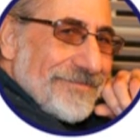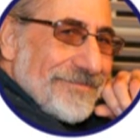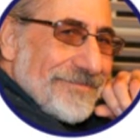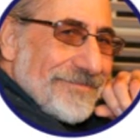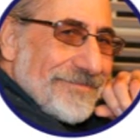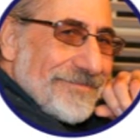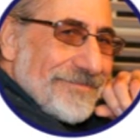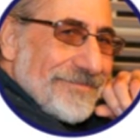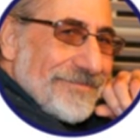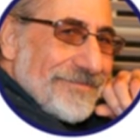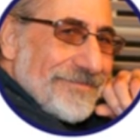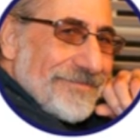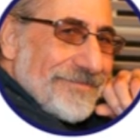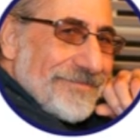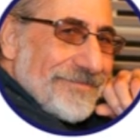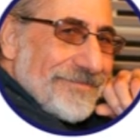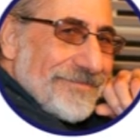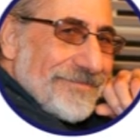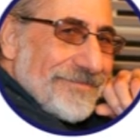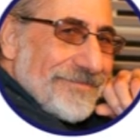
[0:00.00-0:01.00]

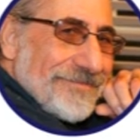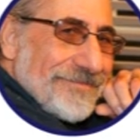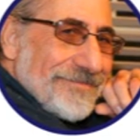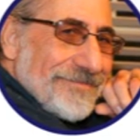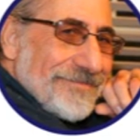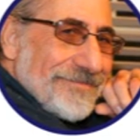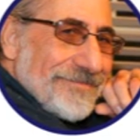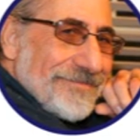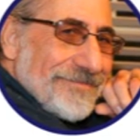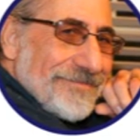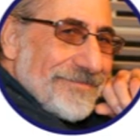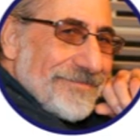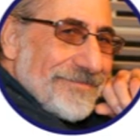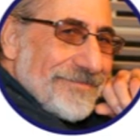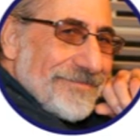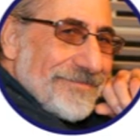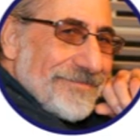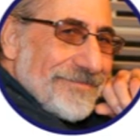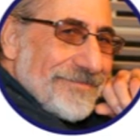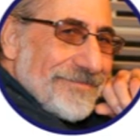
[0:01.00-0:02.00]

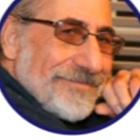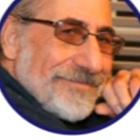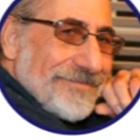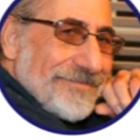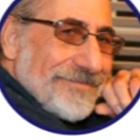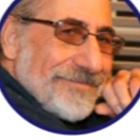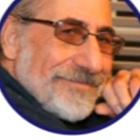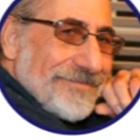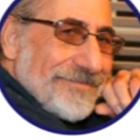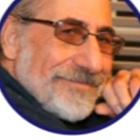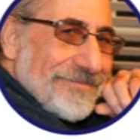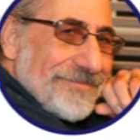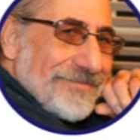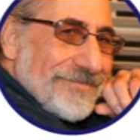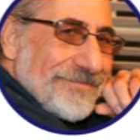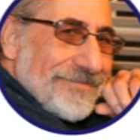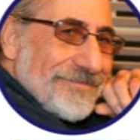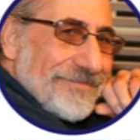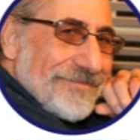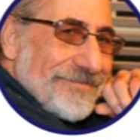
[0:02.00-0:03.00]

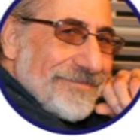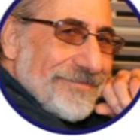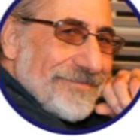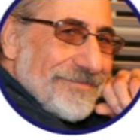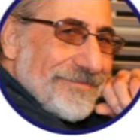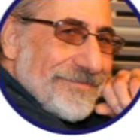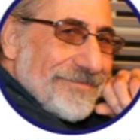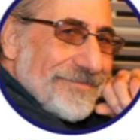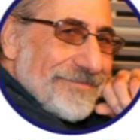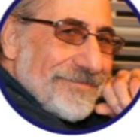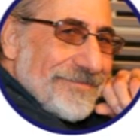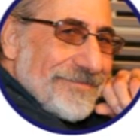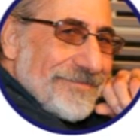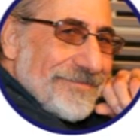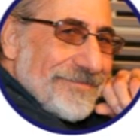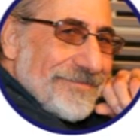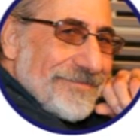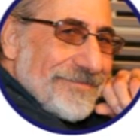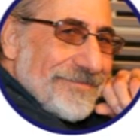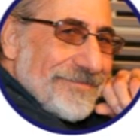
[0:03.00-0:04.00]

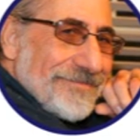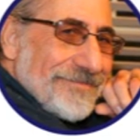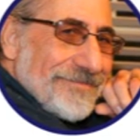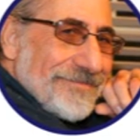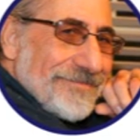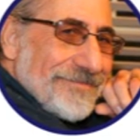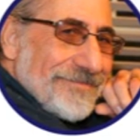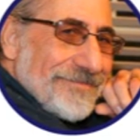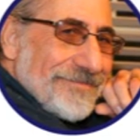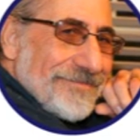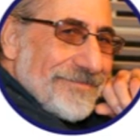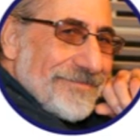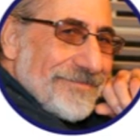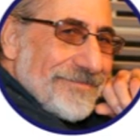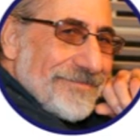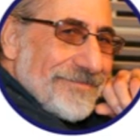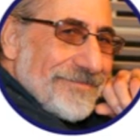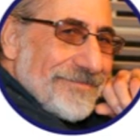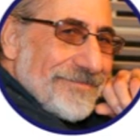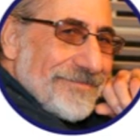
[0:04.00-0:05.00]

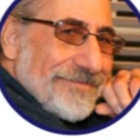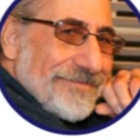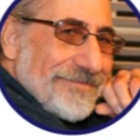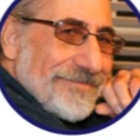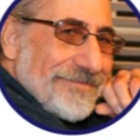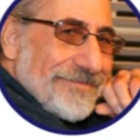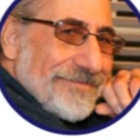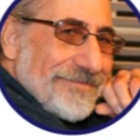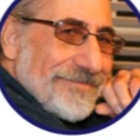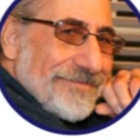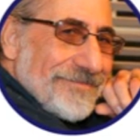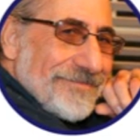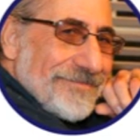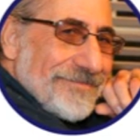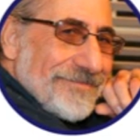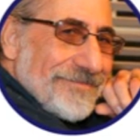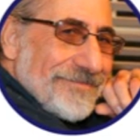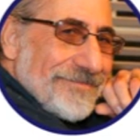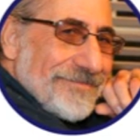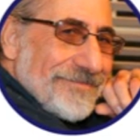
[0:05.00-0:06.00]

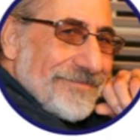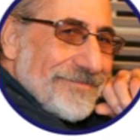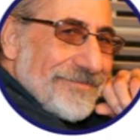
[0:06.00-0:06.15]
(no lip movement)